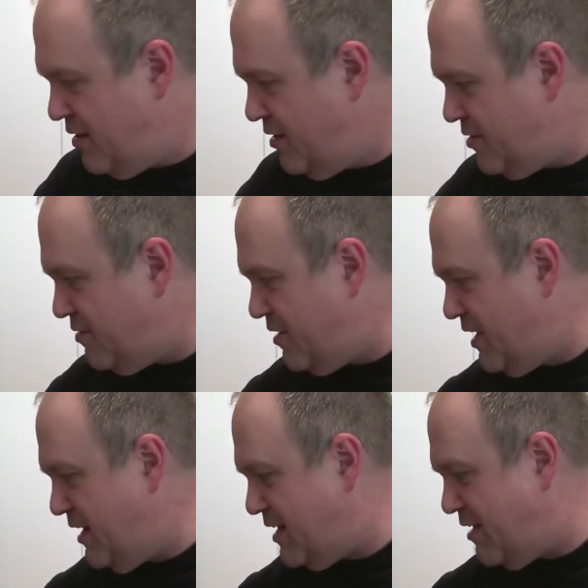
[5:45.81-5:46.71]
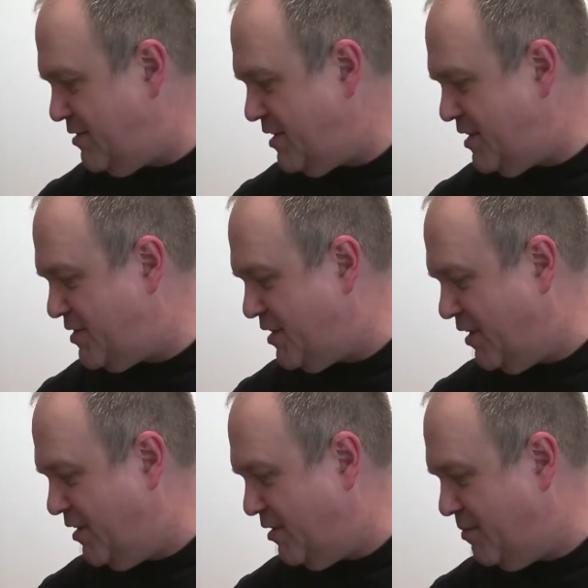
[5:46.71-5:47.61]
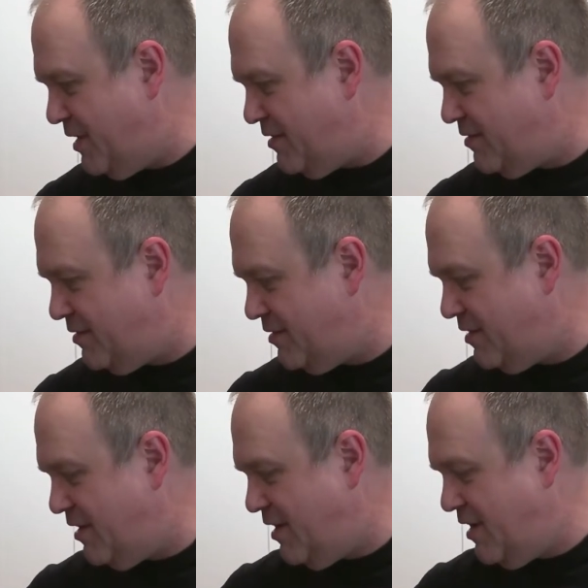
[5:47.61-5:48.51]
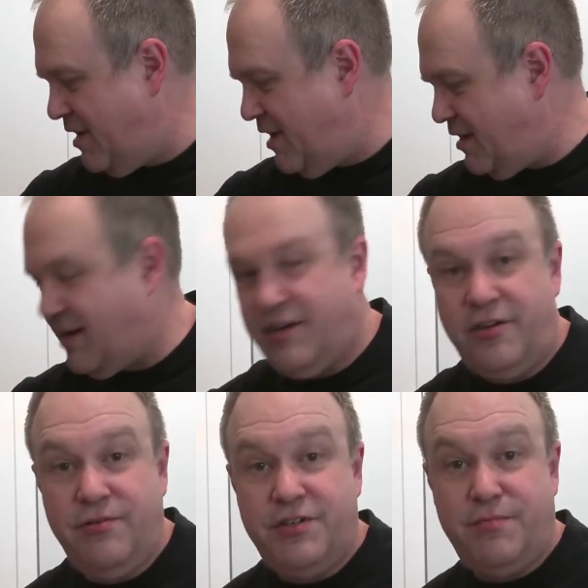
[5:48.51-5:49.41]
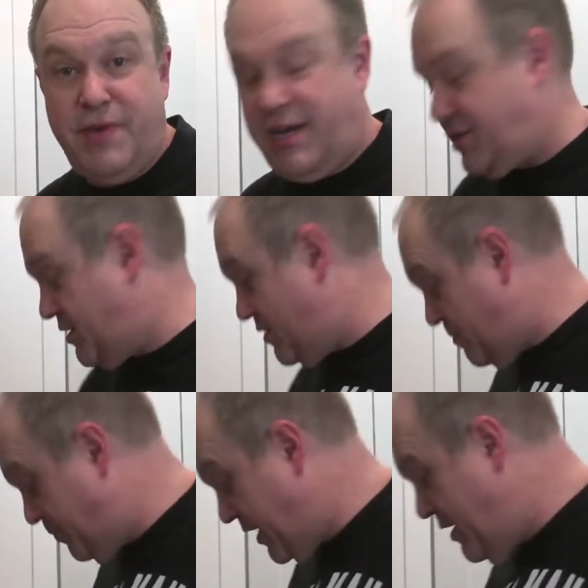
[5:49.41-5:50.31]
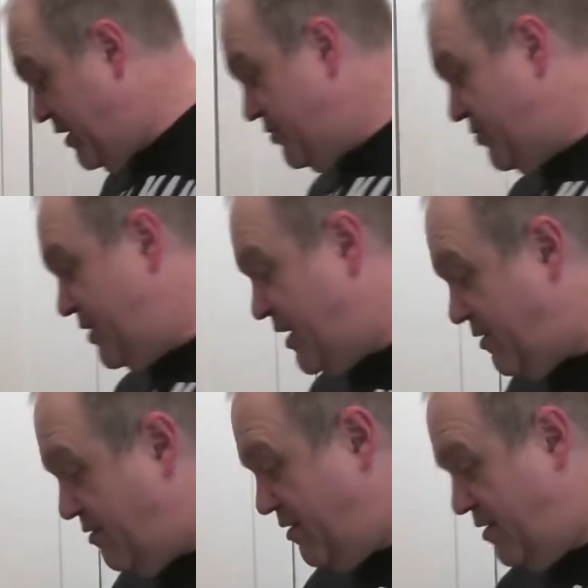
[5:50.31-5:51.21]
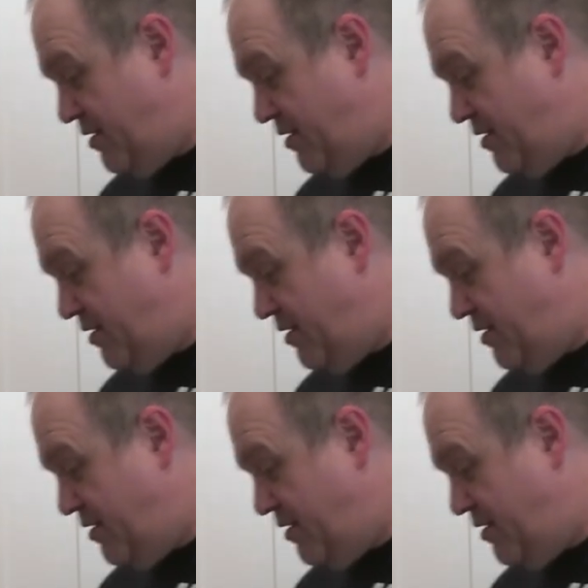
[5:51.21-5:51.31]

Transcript: We turn the heat down just a little bit and let it do its magic there. So now,